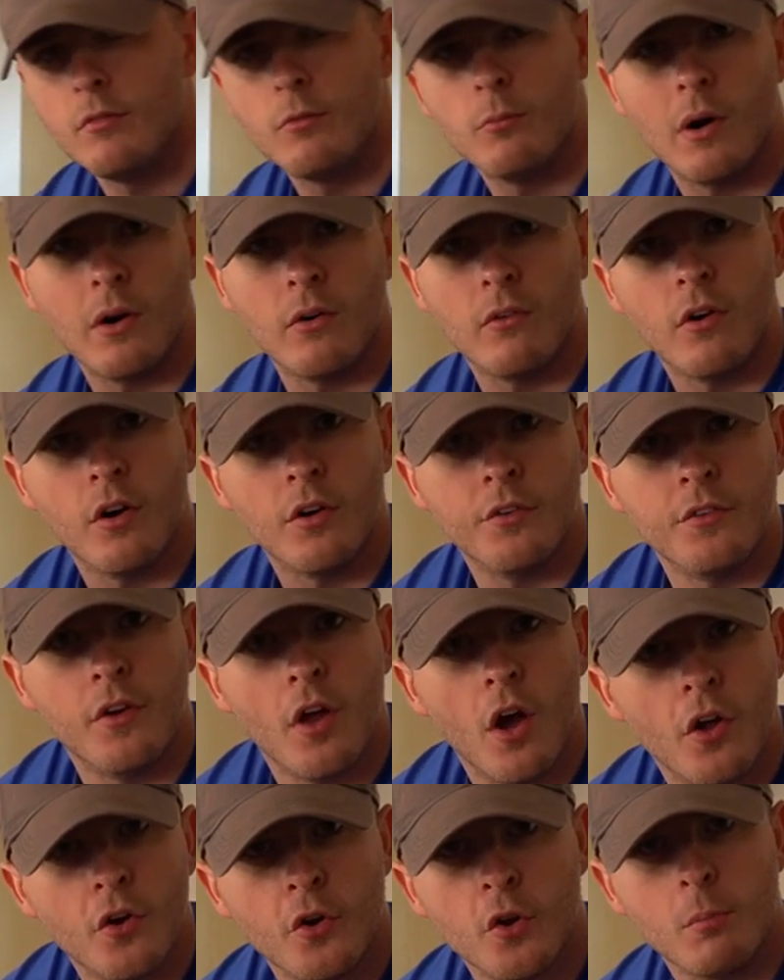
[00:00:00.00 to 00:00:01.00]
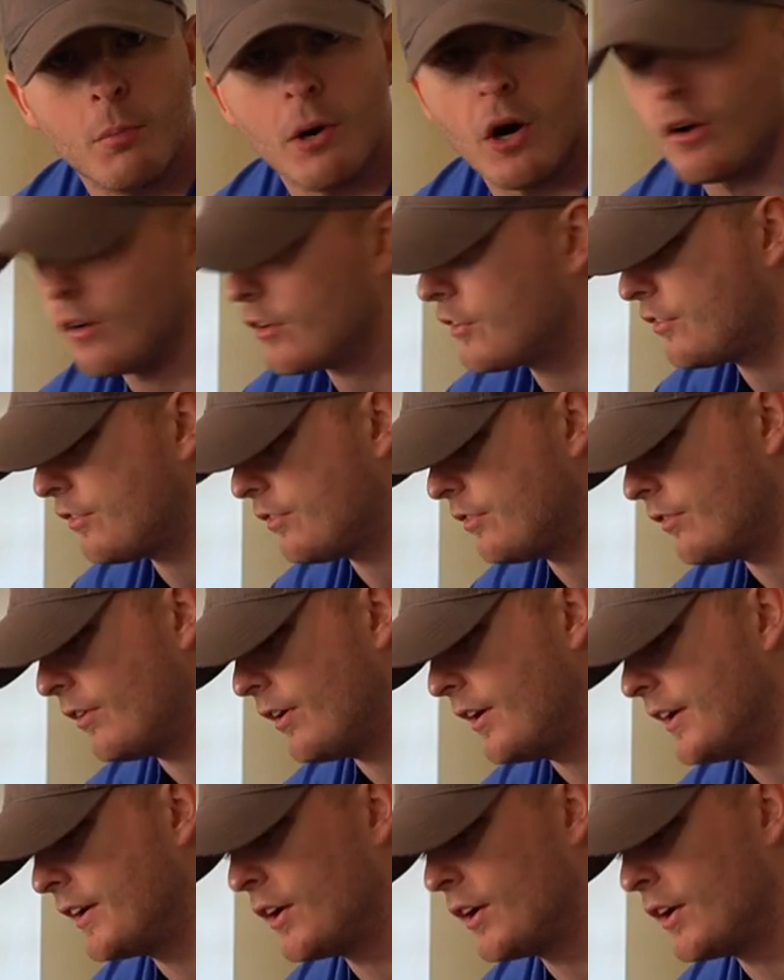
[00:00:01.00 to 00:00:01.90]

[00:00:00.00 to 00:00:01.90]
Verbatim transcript: well, a, a, new box, right?